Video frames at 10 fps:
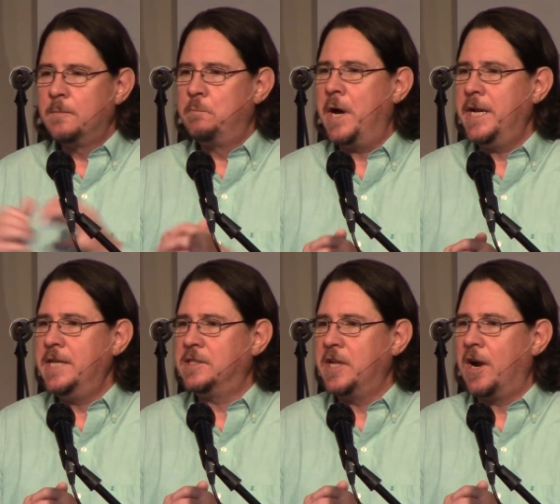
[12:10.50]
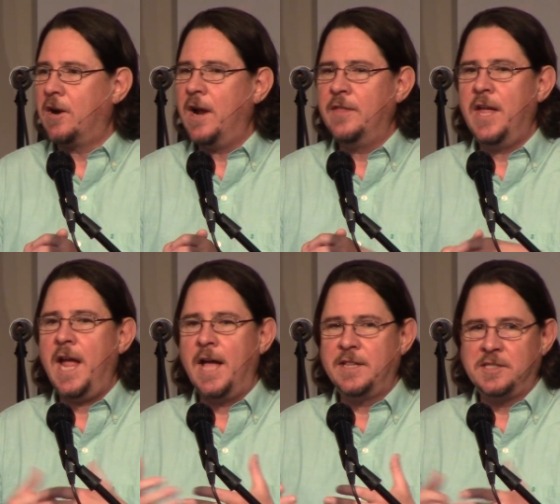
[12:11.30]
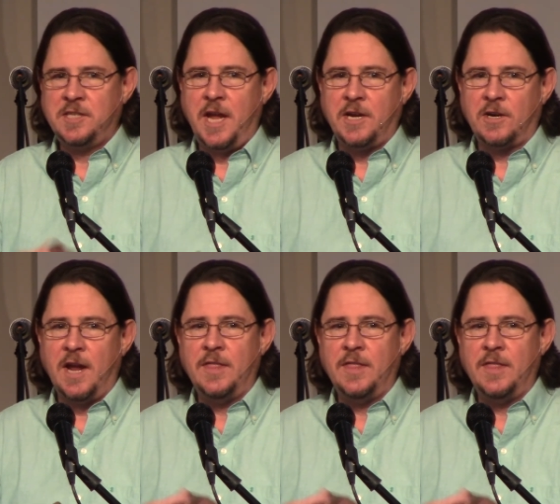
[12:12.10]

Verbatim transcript: buddies there, and they had the Seder,